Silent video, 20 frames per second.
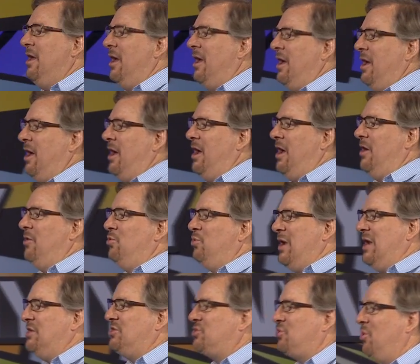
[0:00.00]
uh,
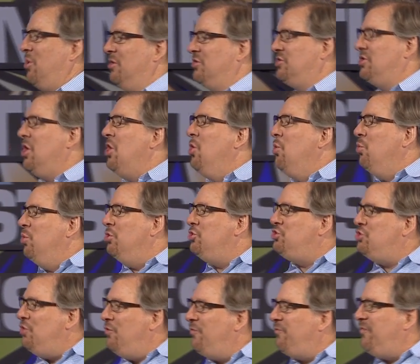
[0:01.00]
racehorse,
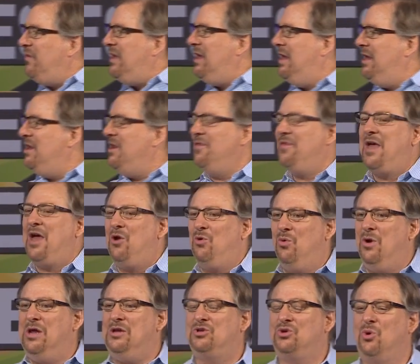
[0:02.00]
would you feed that
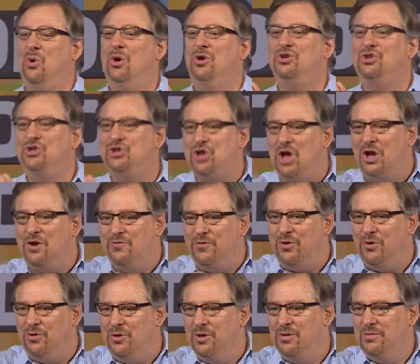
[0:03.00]
racehorse junk
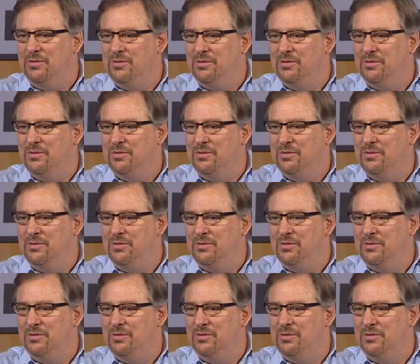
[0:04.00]
food?